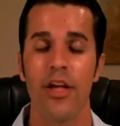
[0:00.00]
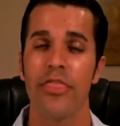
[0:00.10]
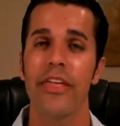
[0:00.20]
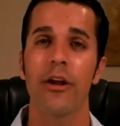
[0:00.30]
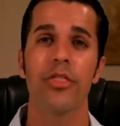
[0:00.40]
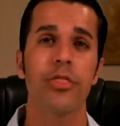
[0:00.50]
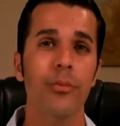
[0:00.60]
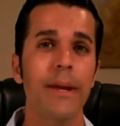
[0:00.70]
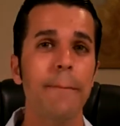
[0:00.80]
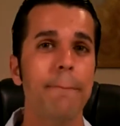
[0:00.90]
There are
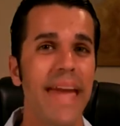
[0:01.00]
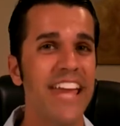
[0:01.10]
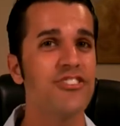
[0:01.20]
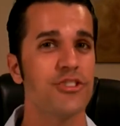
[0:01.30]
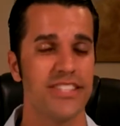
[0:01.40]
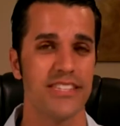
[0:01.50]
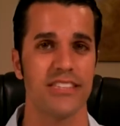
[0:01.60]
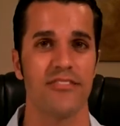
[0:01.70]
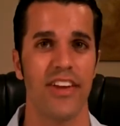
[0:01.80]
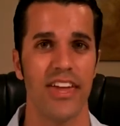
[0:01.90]
3 major
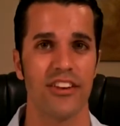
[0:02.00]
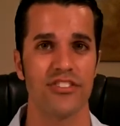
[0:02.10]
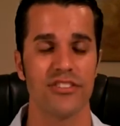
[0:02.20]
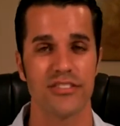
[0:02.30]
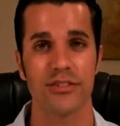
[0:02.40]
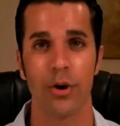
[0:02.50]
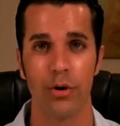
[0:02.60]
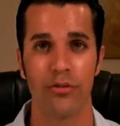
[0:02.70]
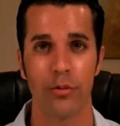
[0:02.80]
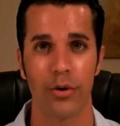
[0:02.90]
disadvantages to
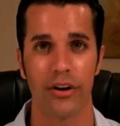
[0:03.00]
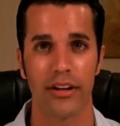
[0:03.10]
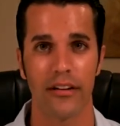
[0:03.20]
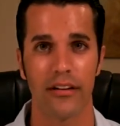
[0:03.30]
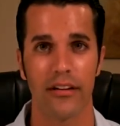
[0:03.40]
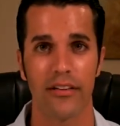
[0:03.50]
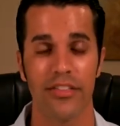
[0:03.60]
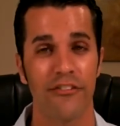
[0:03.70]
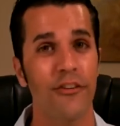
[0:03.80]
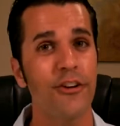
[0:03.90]
overworking.
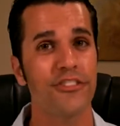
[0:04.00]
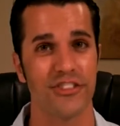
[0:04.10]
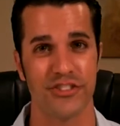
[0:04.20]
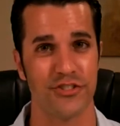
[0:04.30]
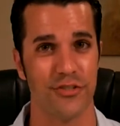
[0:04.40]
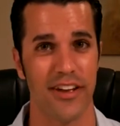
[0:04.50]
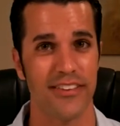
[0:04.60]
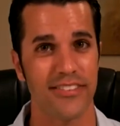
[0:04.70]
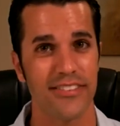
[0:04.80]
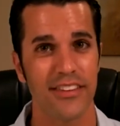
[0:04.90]
The first is
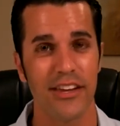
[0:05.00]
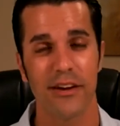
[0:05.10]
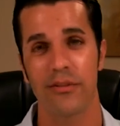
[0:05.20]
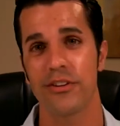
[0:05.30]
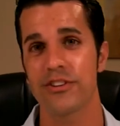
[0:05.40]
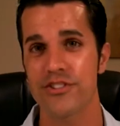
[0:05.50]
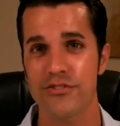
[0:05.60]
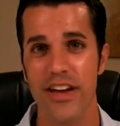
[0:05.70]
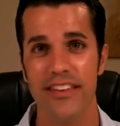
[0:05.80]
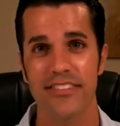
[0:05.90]
stress. When you're
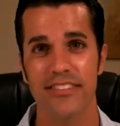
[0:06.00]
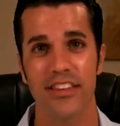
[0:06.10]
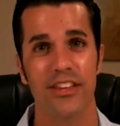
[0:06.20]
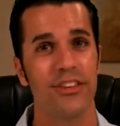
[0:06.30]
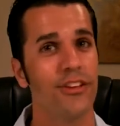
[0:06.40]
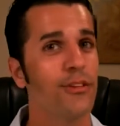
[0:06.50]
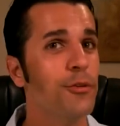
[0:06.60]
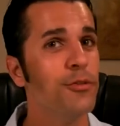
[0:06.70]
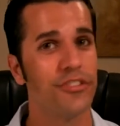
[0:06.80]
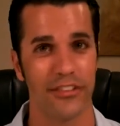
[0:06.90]
stressed, you
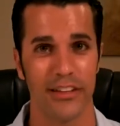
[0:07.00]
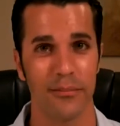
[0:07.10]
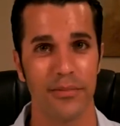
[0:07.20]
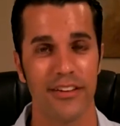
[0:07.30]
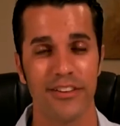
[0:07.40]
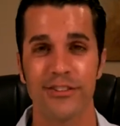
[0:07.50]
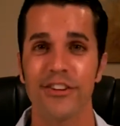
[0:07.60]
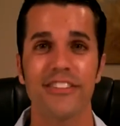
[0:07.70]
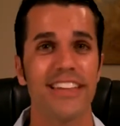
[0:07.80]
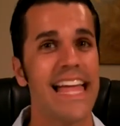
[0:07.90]
lose sleep. You
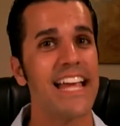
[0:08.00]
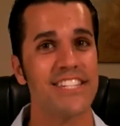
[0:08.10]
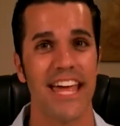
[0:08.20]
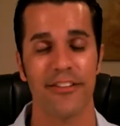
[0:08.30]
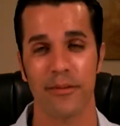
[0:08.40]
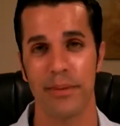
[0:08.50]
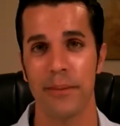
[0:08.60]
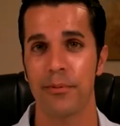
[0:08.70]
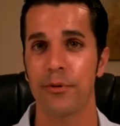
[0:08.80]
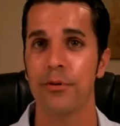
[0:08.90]
start to lash out at the
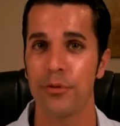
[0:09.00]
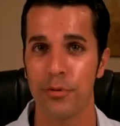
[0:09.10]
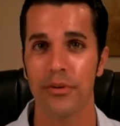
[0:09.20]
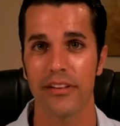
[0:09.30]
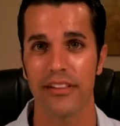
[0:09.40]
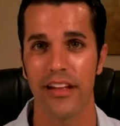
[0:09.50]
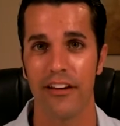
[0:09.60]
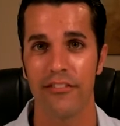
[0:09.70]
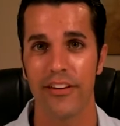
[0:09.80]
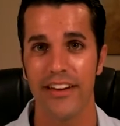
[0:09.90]
people who you really
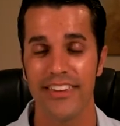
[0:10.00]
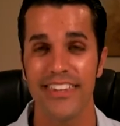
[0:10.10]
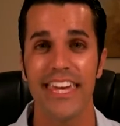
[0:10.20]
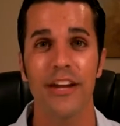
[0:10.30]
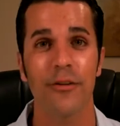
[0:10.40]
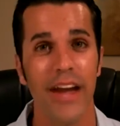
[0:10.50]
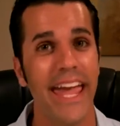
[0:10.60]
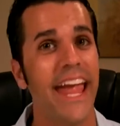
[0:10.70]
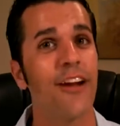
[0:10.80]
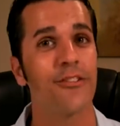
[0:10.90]
love. You get gray
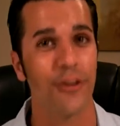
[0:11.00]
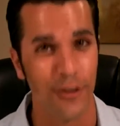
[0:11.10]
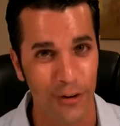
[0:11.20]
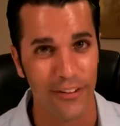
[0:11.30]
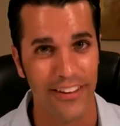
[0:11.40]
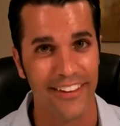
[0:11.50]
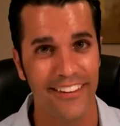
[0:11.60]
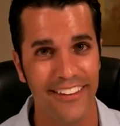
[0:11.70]
hairs early.